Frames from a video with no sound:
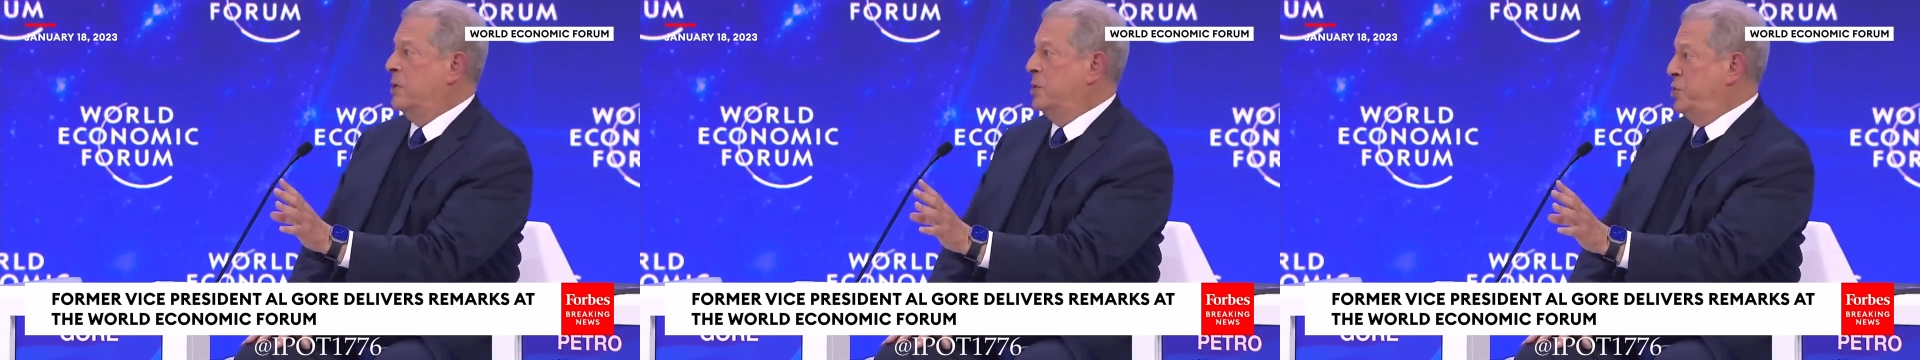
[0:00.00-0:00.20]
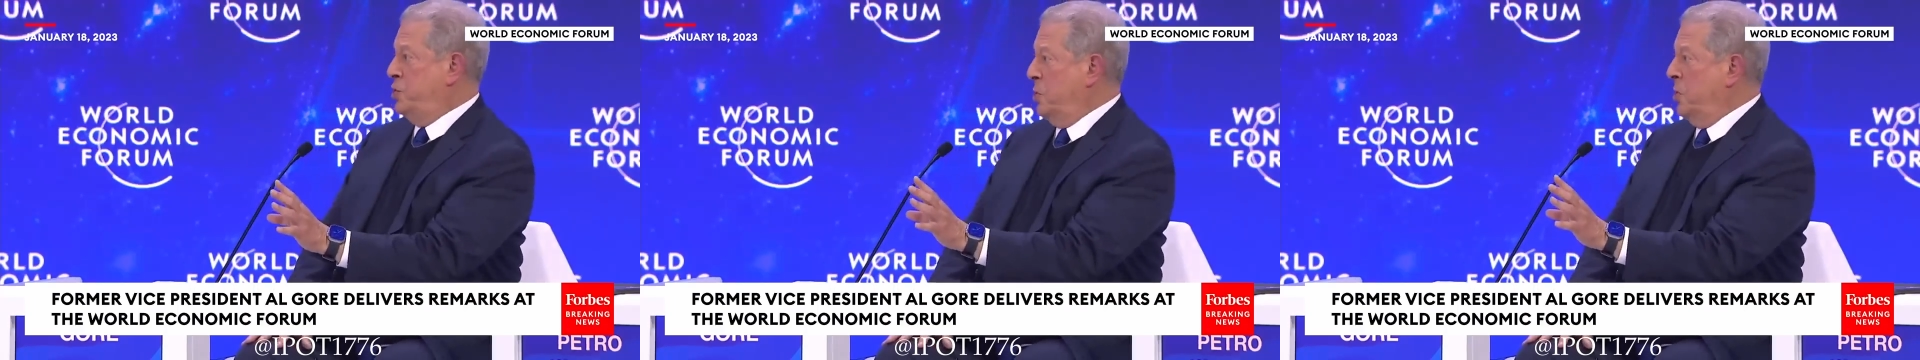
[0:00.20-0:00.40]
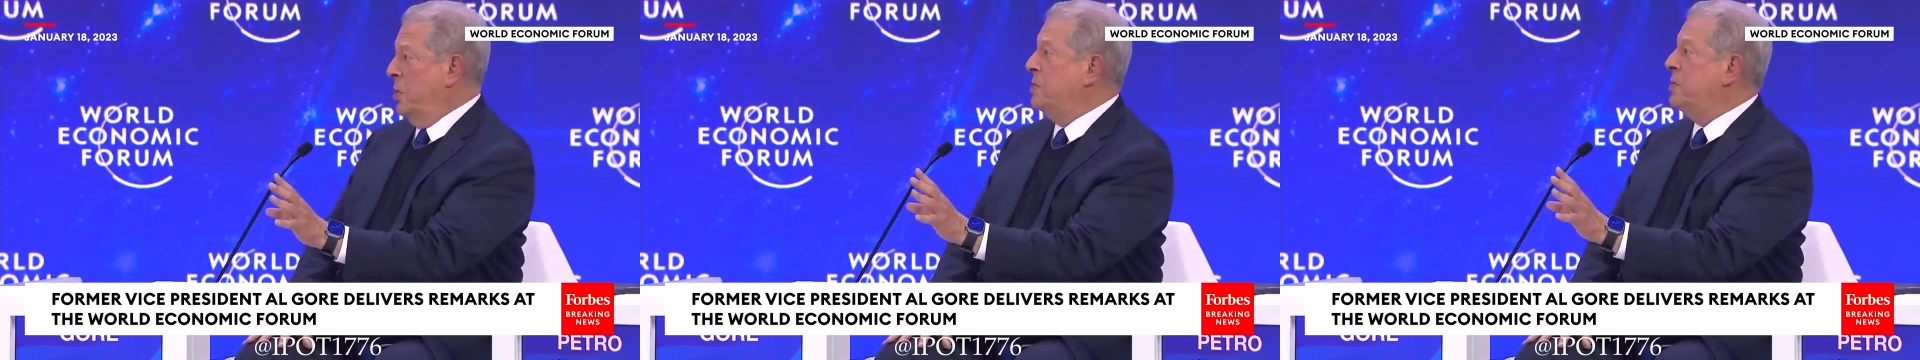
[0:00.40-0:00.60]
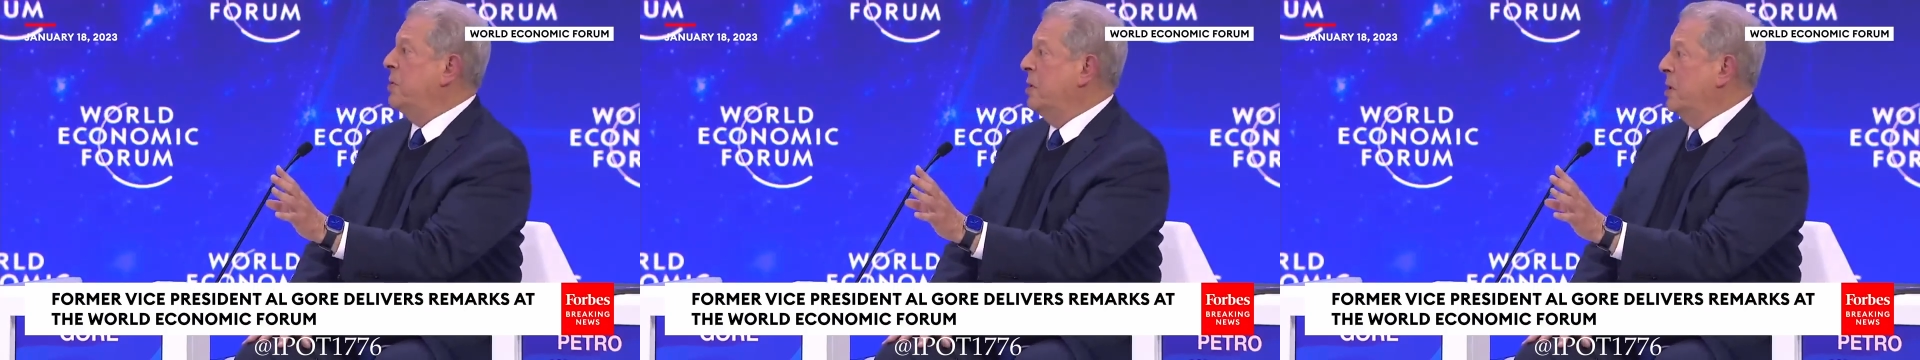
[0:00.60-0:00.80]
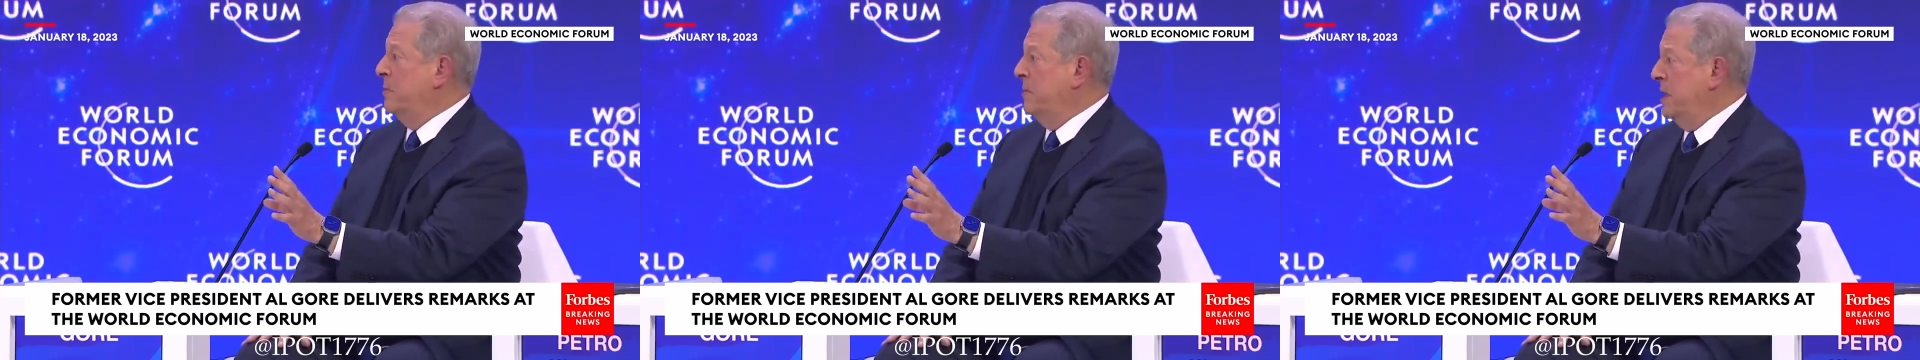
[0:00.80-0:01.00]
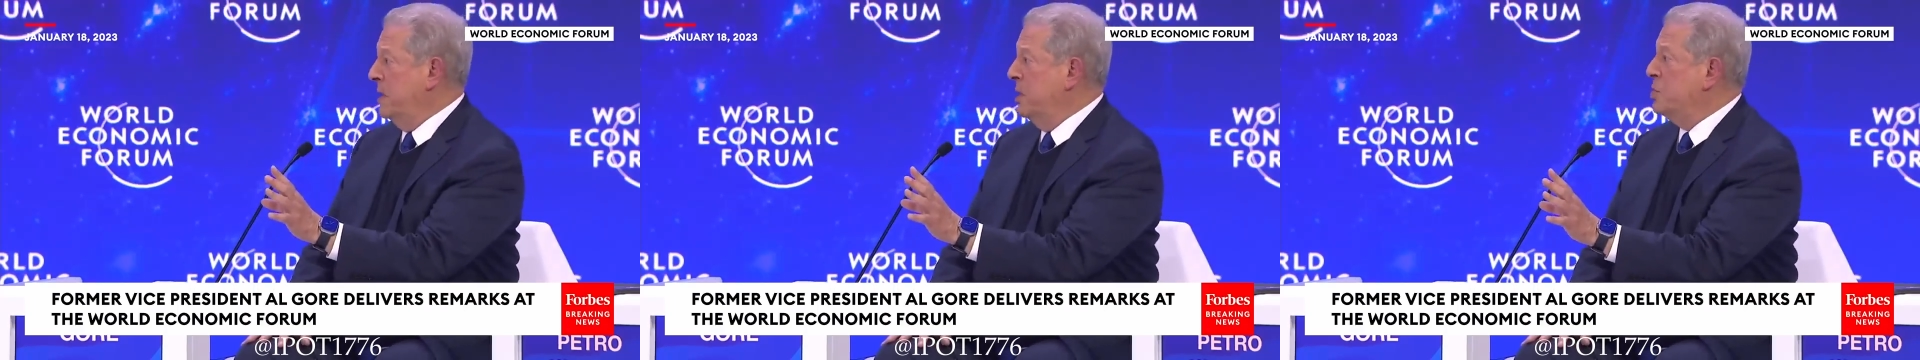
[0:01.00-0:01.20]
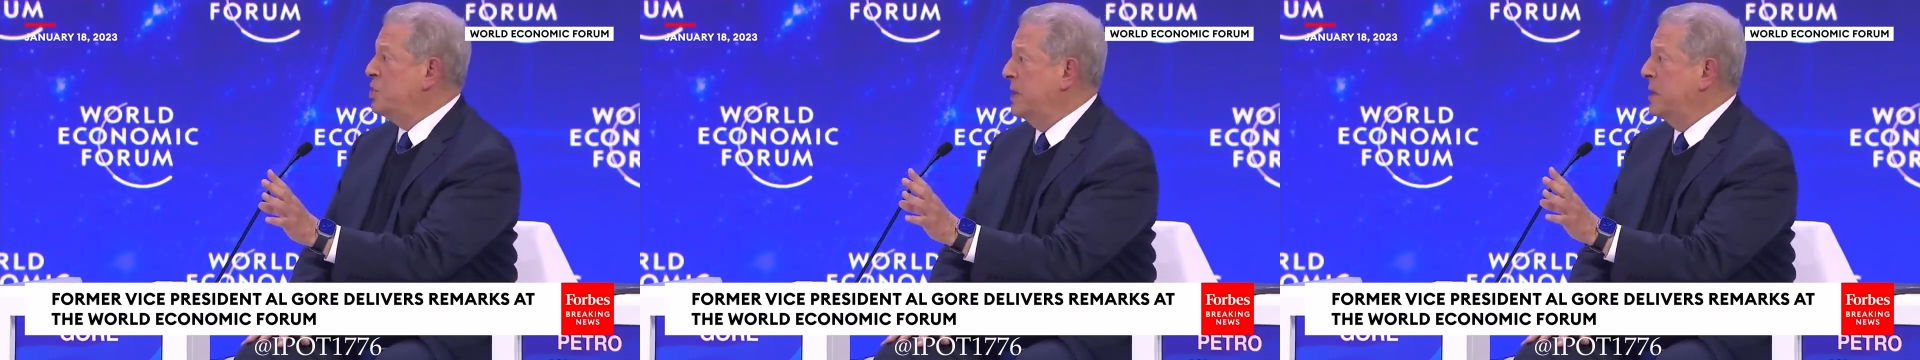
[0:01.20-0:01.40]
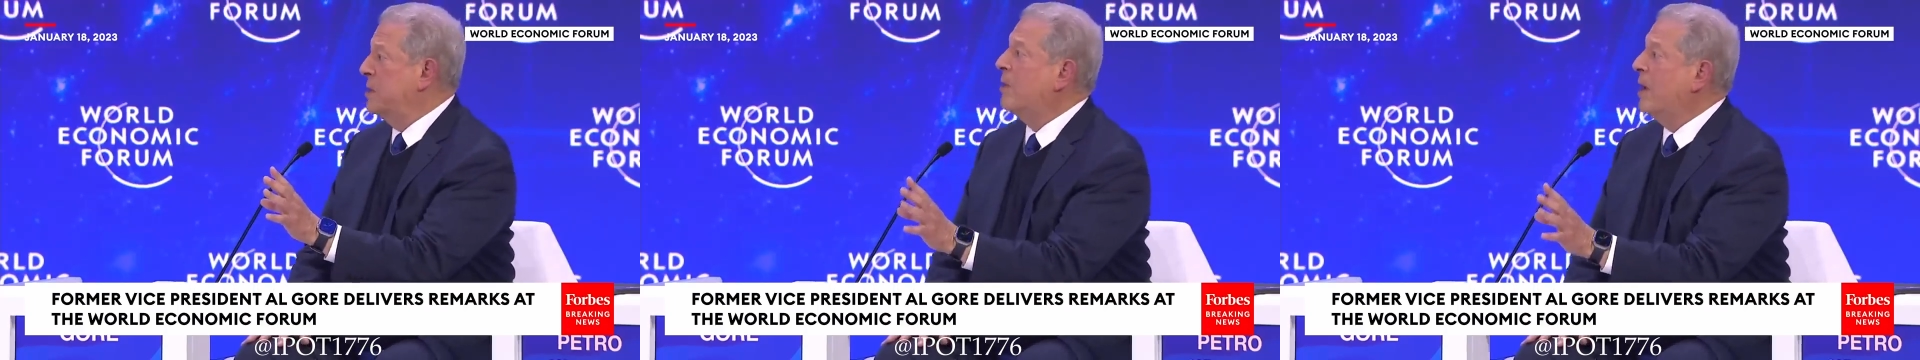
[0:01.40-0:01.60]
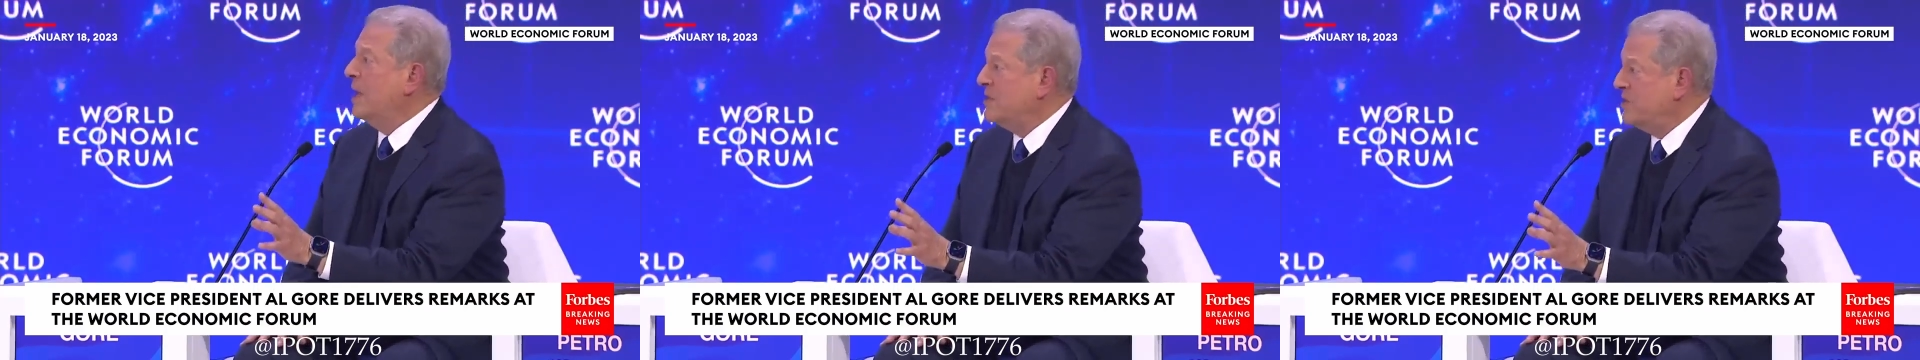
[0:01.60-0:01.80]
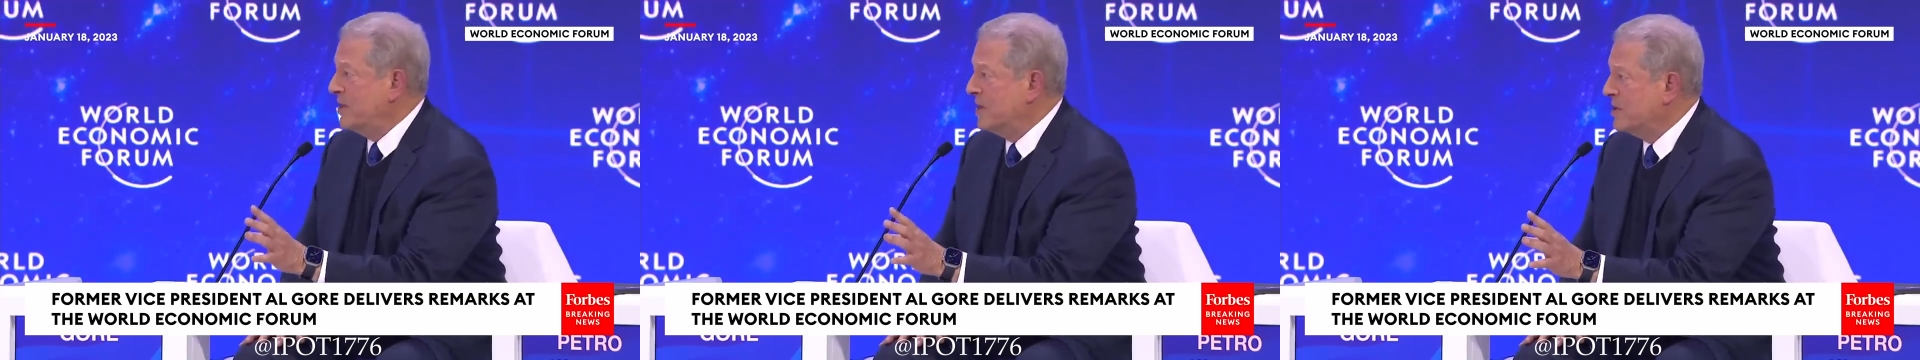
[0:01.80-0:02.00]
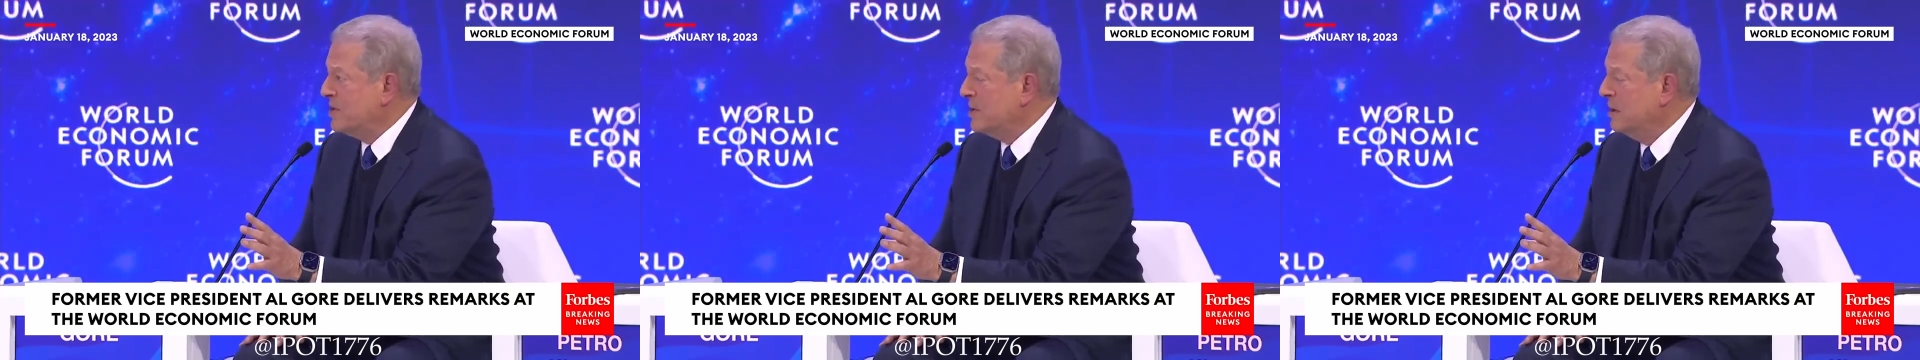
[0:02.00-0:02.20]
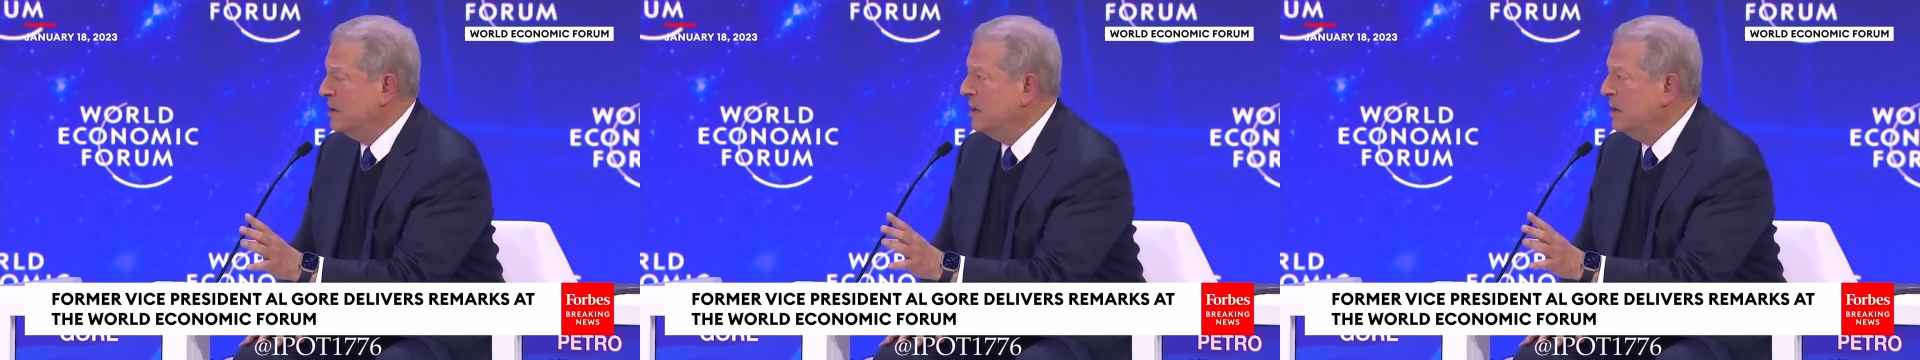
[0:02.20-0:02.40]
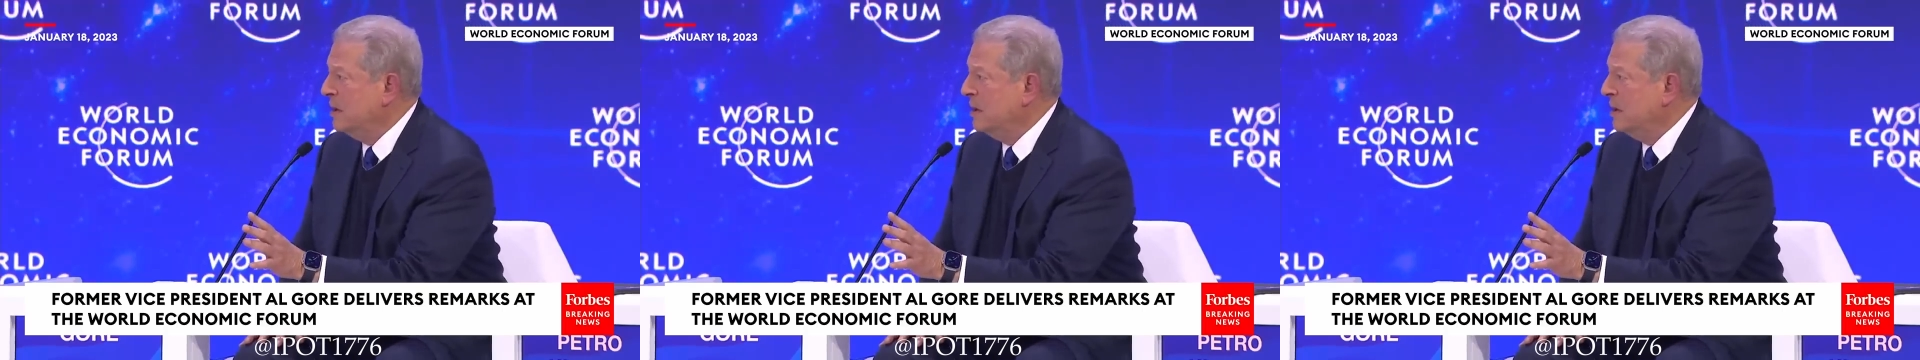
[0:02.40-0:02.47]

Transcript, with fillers: the short-term energy crisis